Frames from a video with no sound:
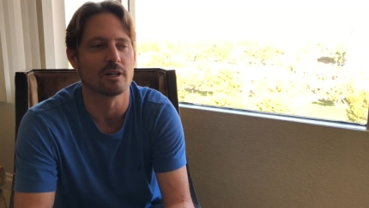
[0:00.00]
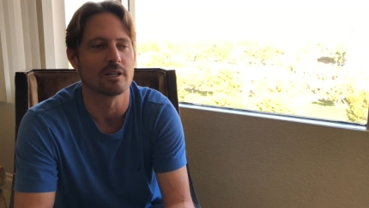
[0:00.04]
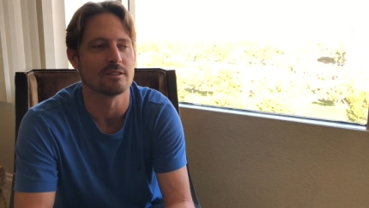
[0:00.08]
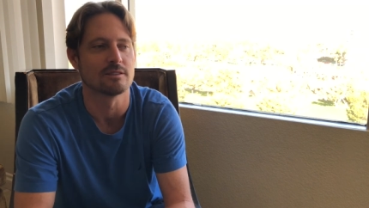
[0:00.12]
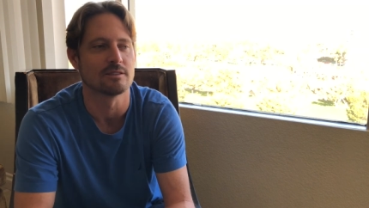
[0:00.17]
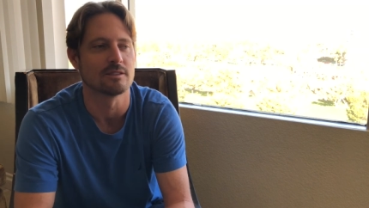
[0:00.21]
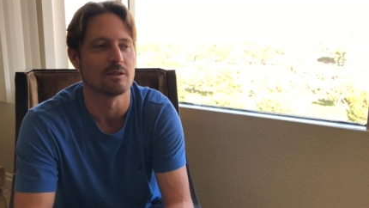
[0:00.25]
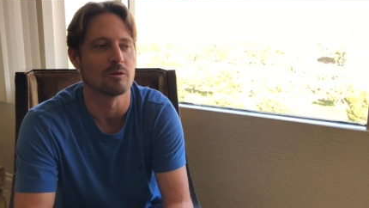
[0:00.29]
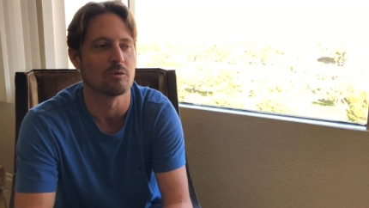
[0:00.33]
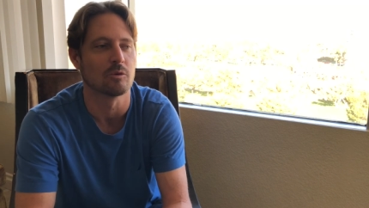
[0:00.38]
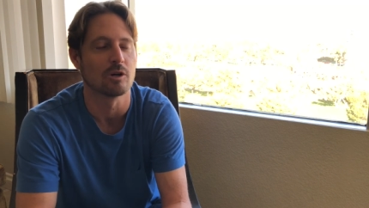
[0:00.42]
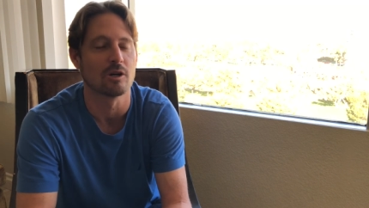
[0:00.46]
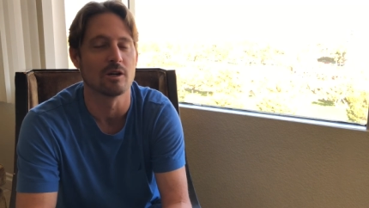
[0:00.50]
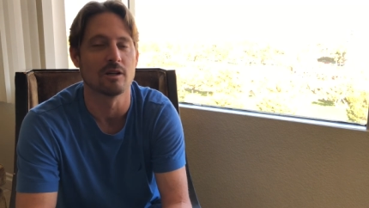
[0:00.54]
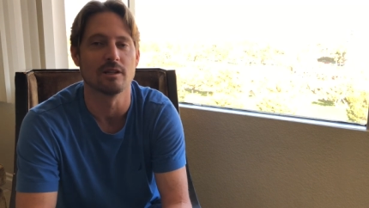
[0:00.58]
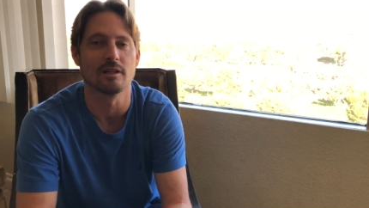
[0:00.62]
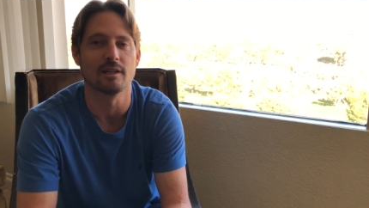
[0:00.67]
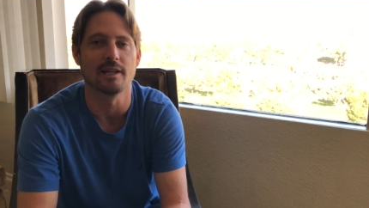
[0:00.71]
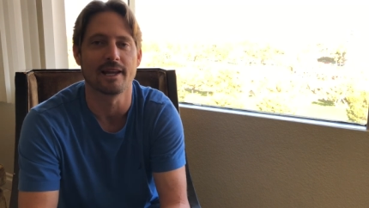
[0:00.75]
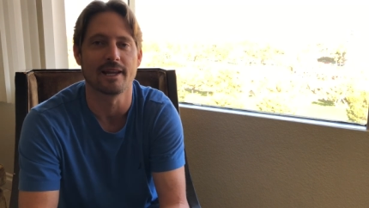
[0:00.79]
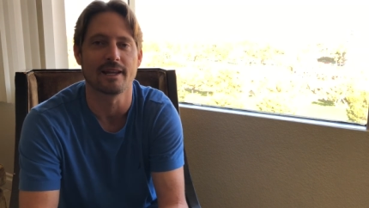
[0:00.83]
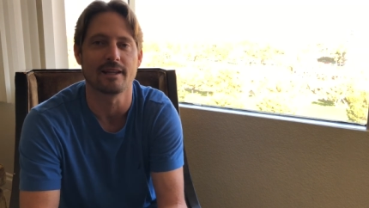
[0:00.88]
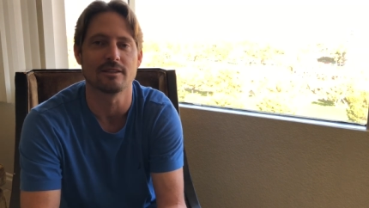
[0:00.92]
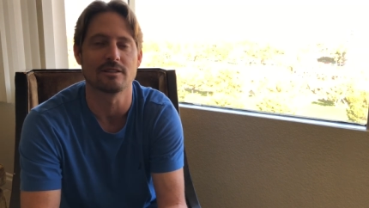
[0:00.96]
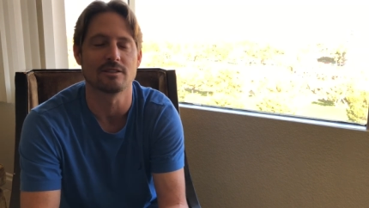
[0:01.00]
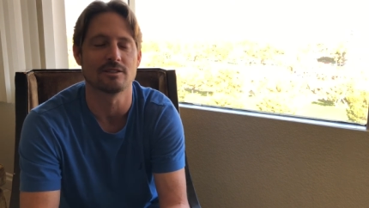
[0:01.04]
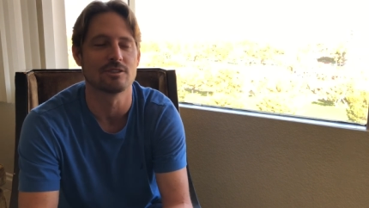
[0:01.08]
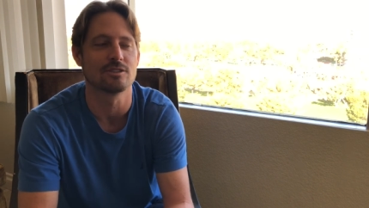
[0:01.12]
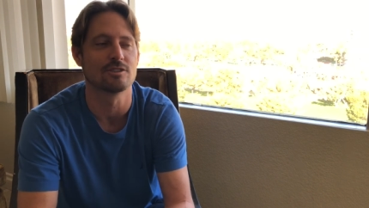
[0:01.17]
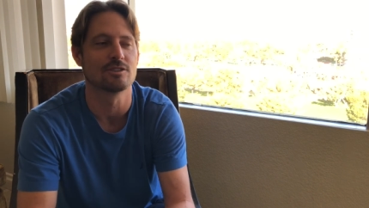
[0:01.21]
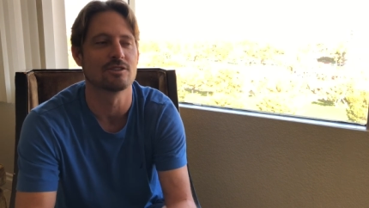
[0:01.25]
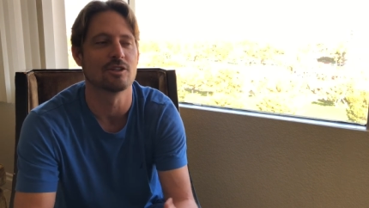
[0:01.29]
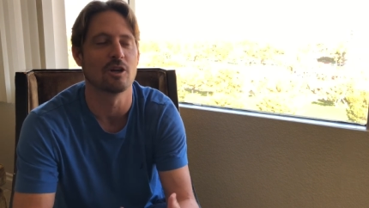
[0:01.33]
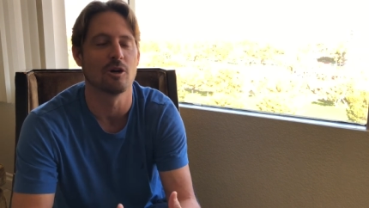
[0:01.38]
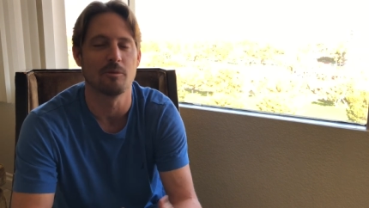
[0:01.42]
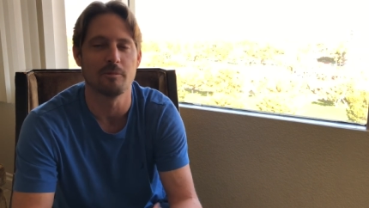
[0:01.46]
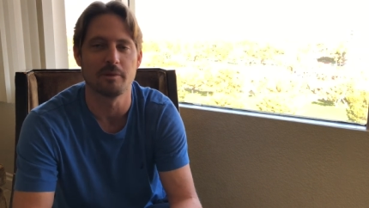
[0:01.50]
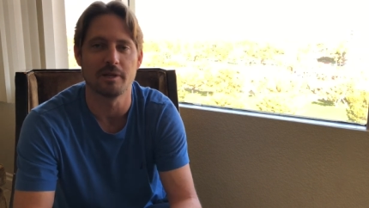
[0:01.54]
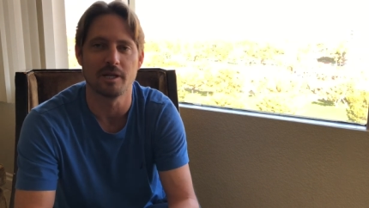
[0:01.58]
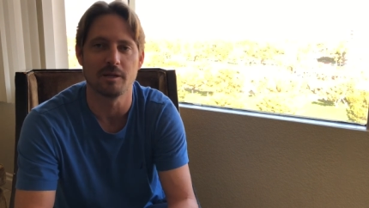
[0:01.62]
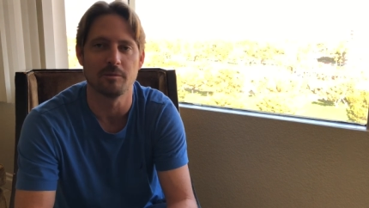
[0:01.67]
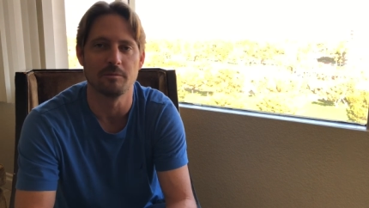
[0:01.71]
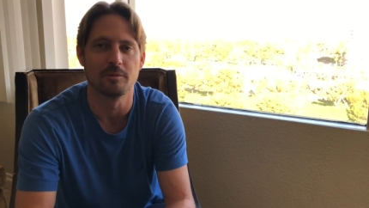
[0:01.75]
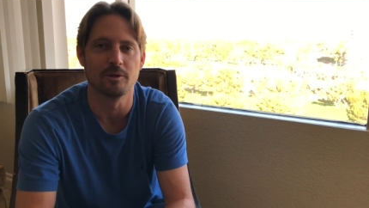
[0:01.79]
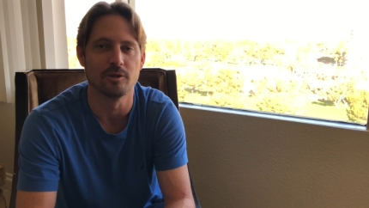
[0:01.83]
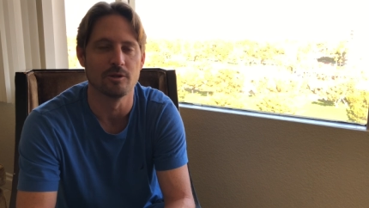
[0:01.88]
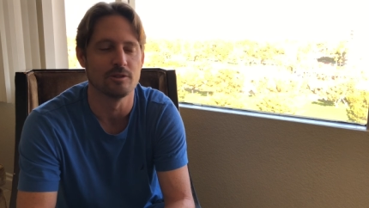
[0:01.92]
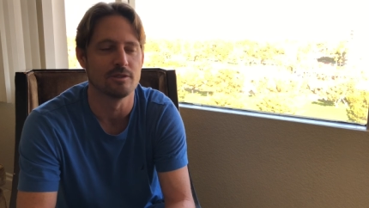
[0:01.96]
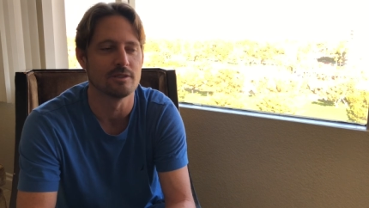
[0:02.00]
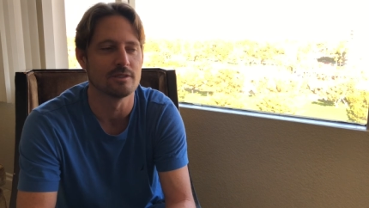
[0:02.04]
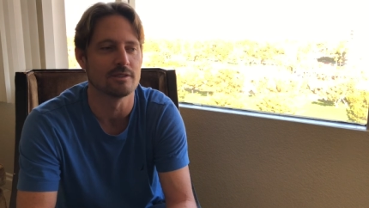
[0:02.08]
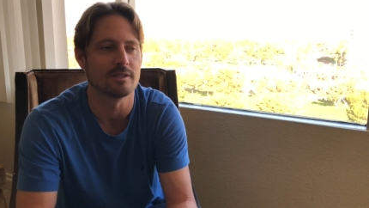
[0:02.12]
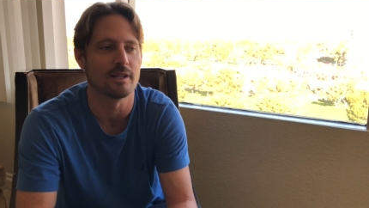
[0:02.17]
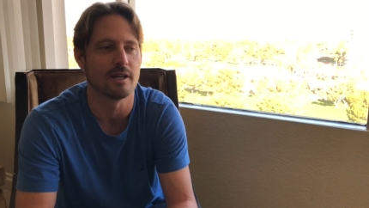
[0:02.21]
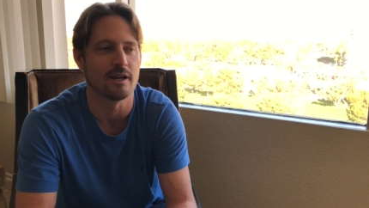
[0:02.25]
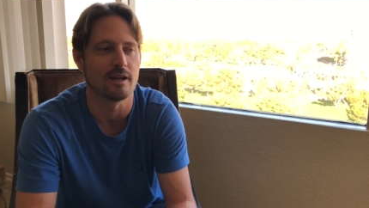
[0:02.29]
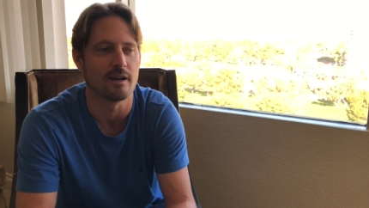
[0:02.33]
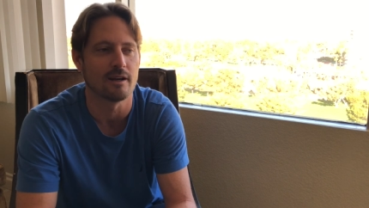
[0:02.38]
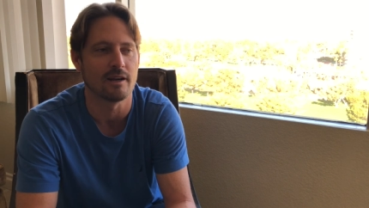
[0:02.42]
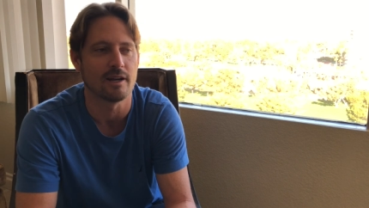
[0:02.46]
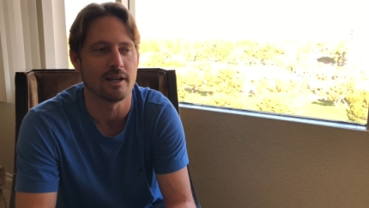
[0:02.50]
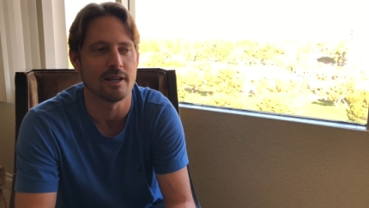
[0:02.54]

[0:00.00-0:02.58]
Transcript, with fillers: because there's so many booths there,